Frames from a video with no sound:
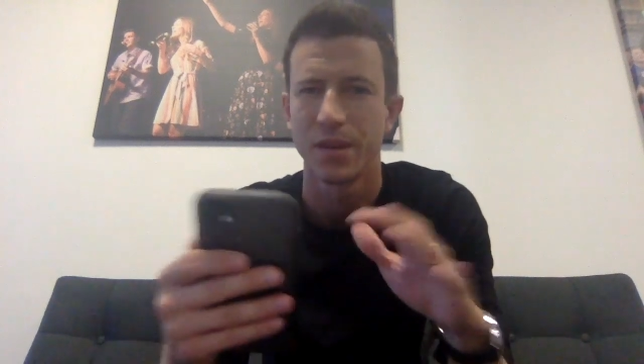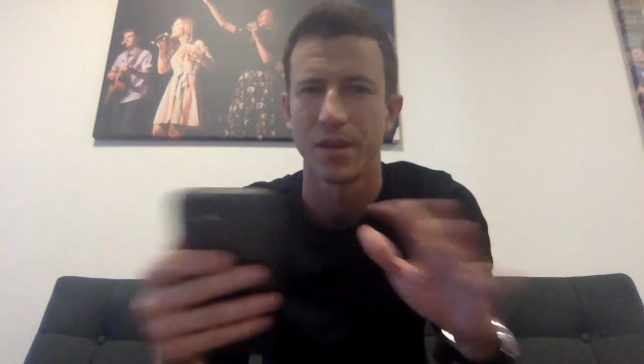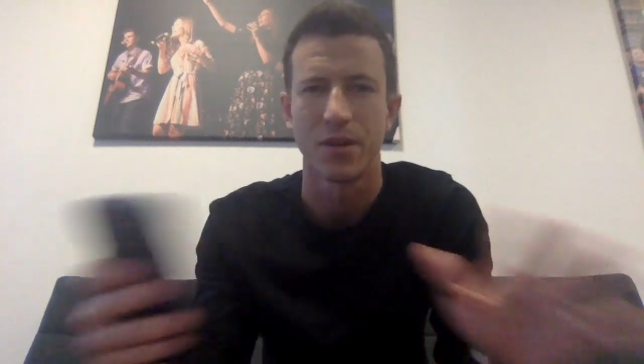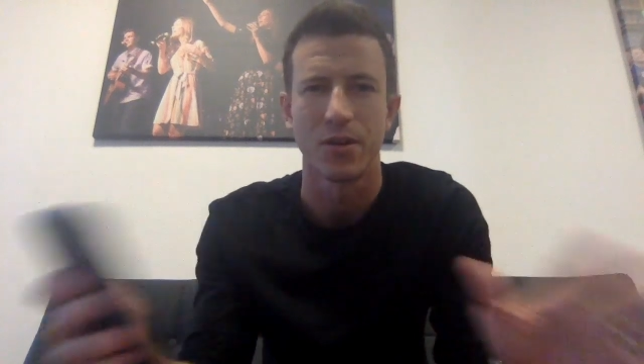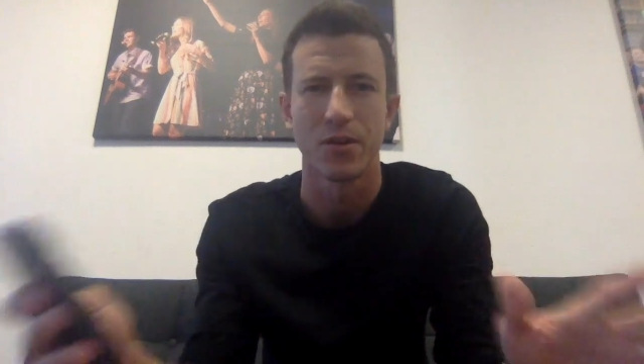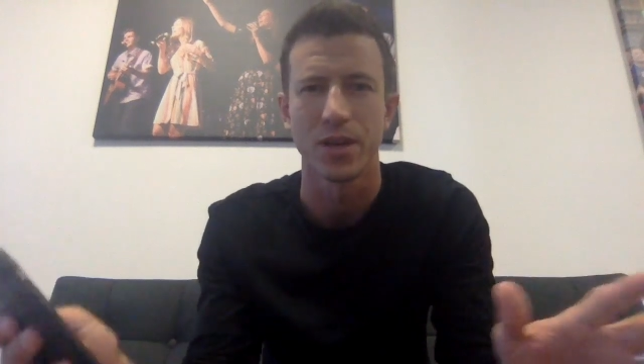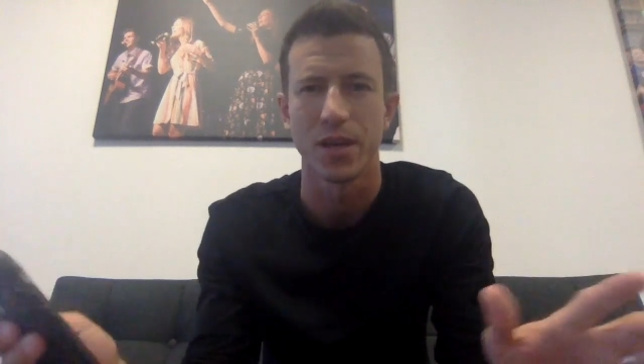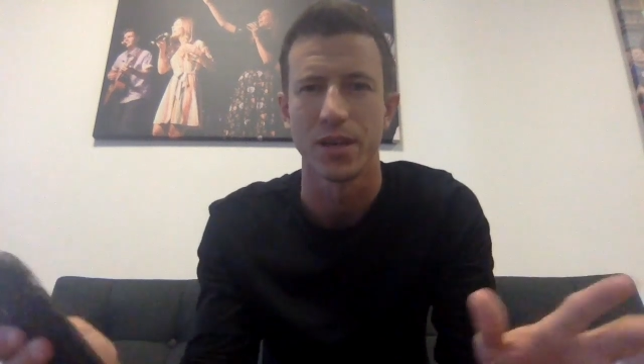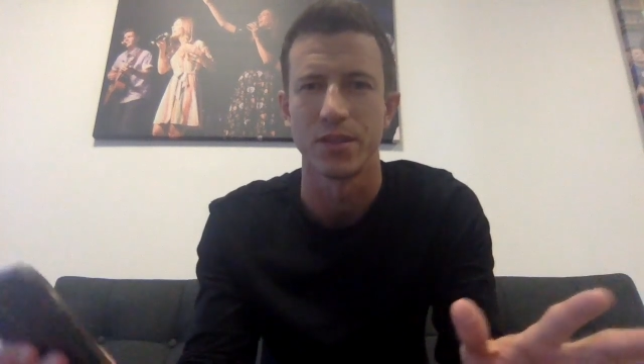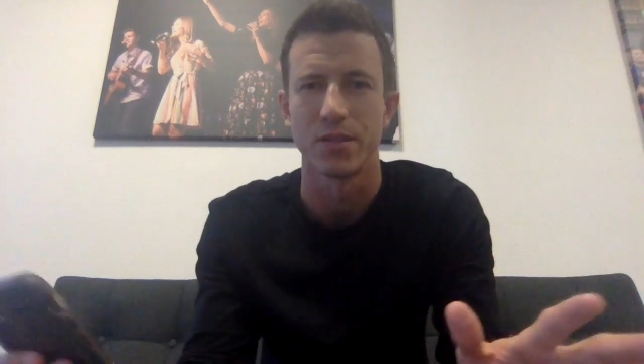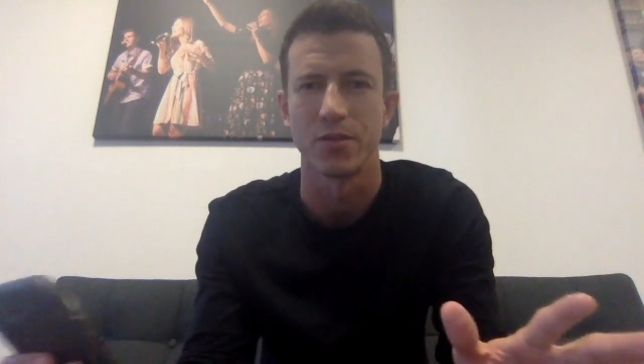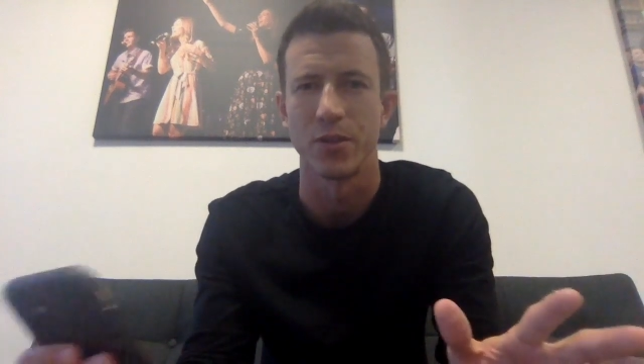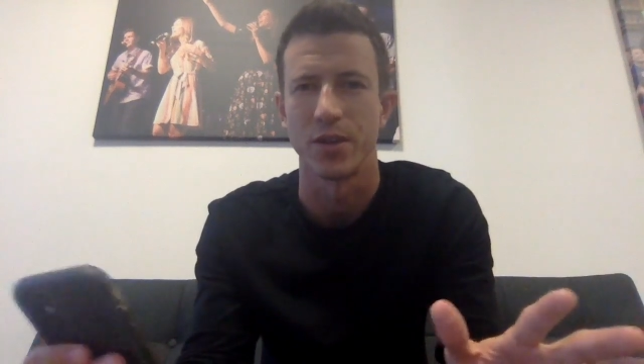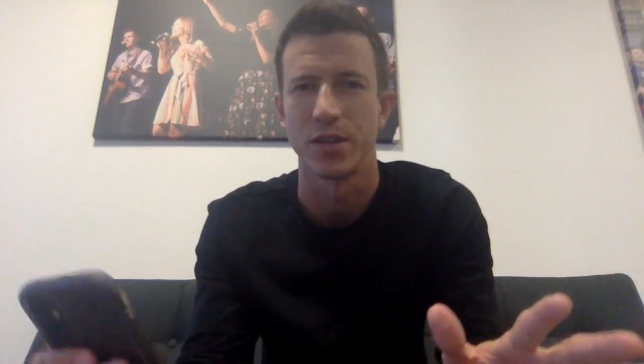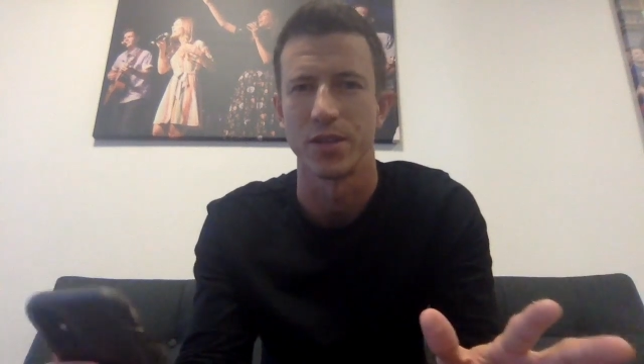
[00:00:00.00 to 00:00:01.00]
all kinds of
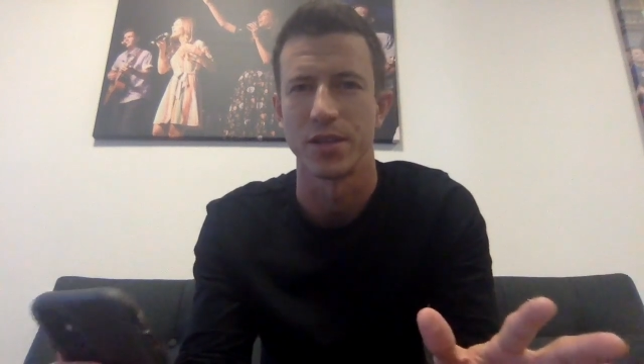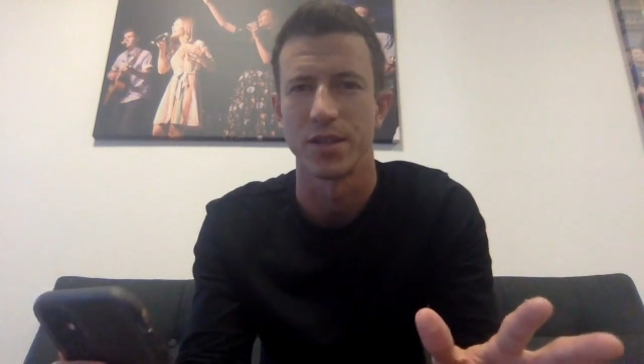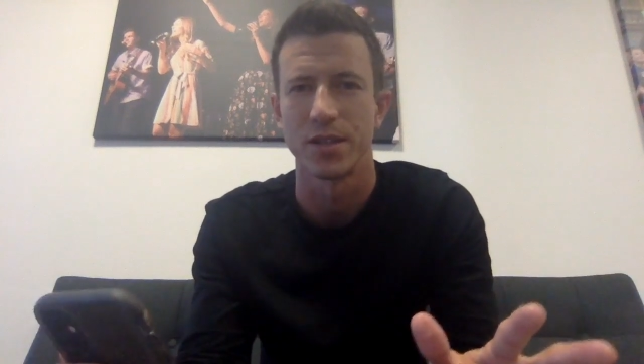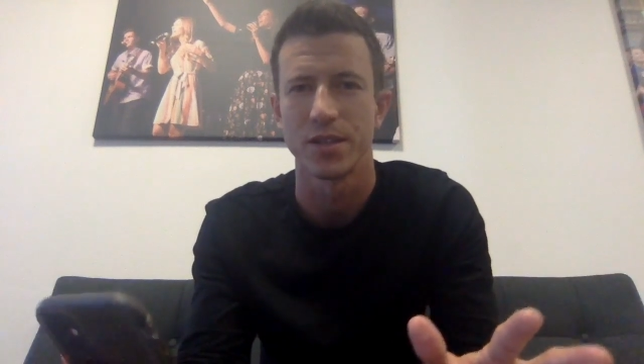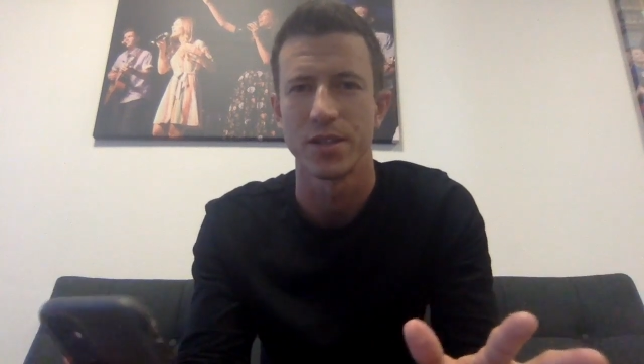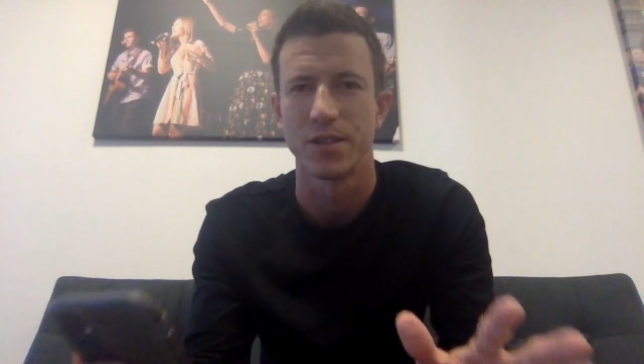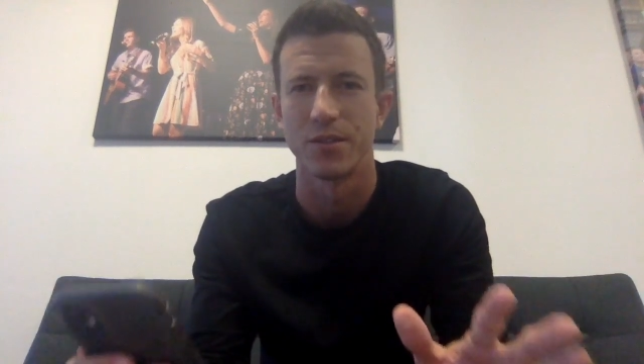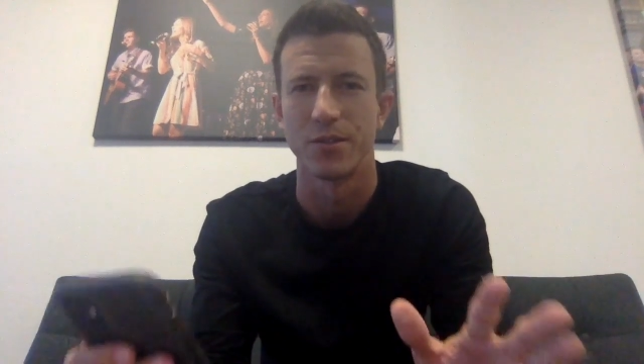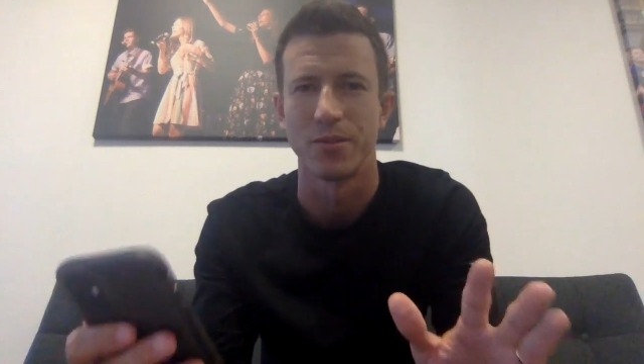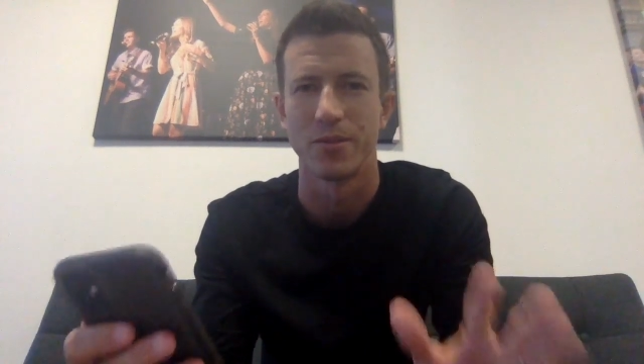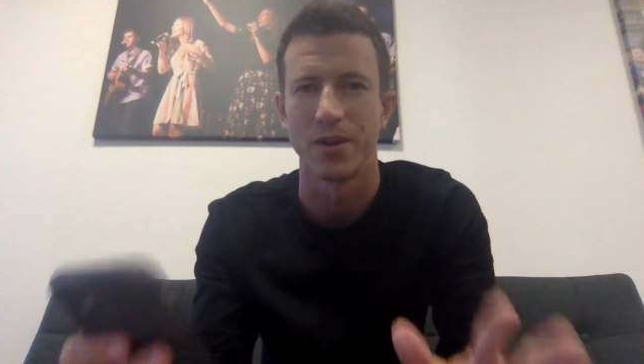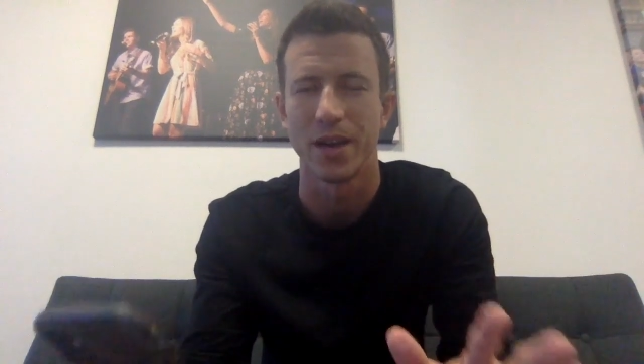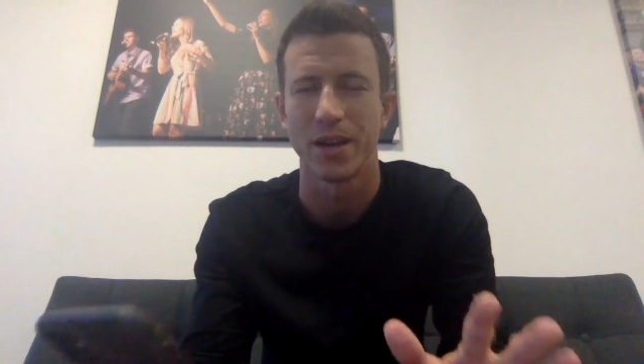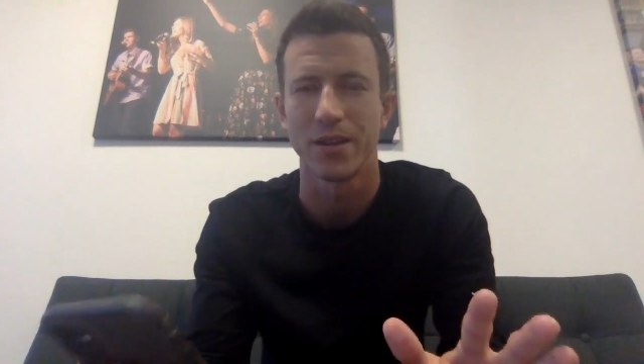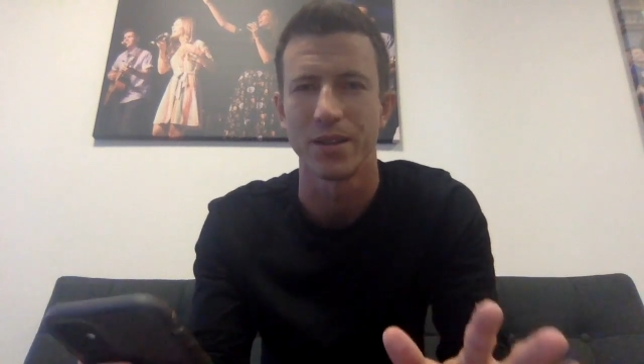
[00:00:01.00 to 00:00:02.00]
craziness. The
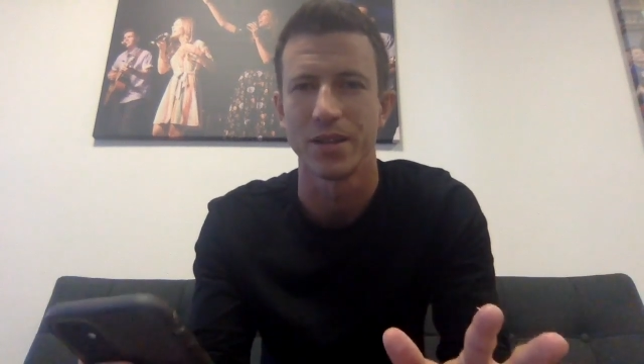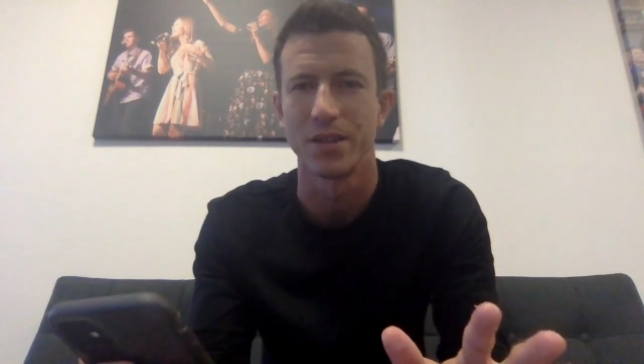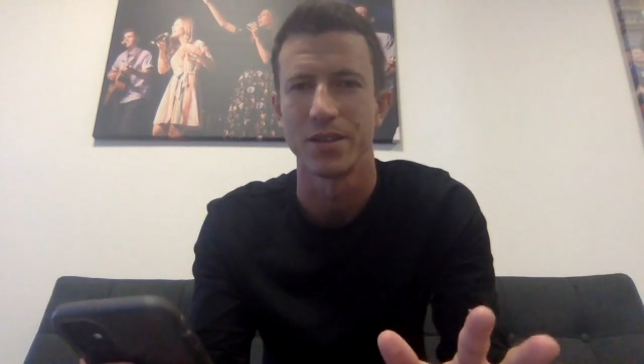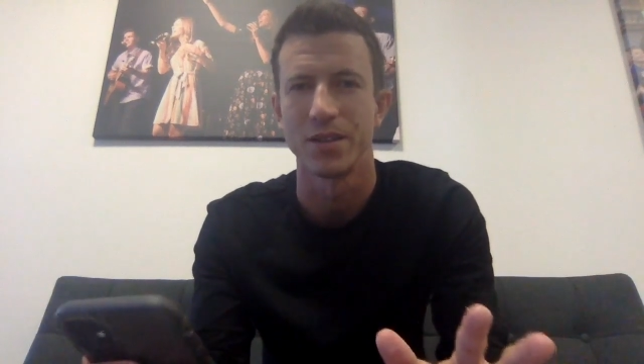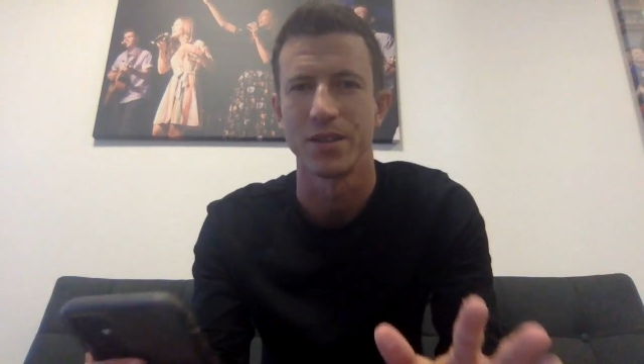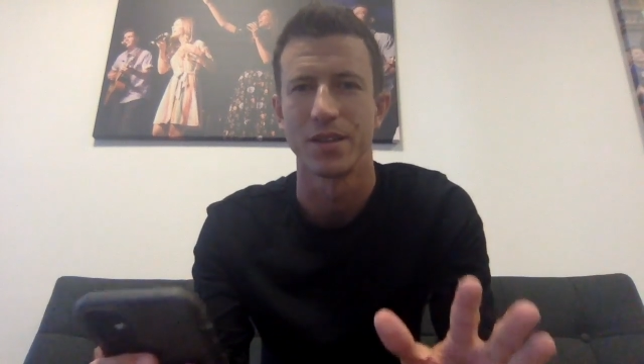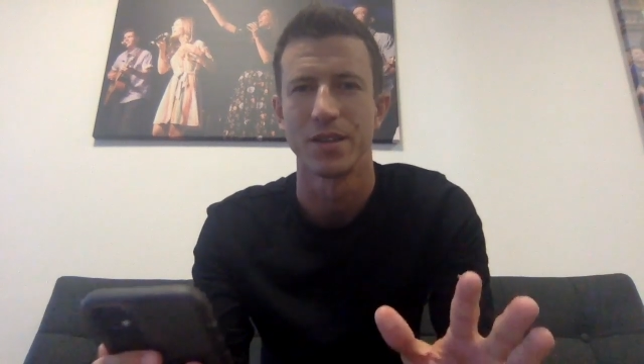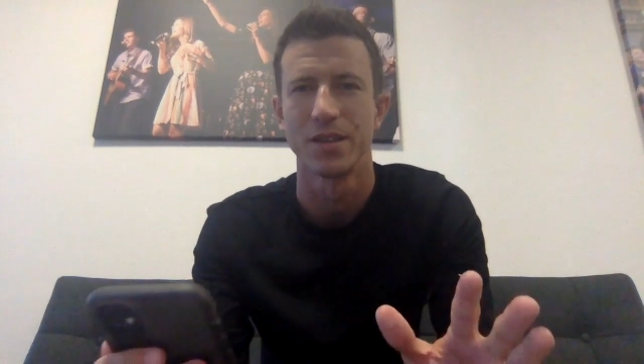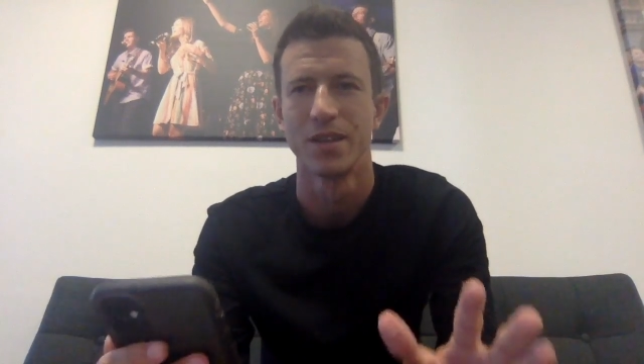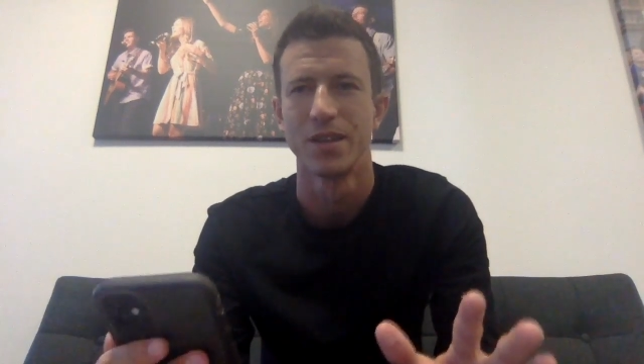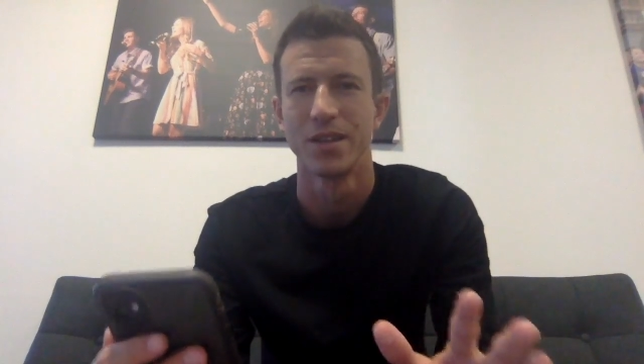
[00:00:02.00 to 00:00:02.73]
reality is that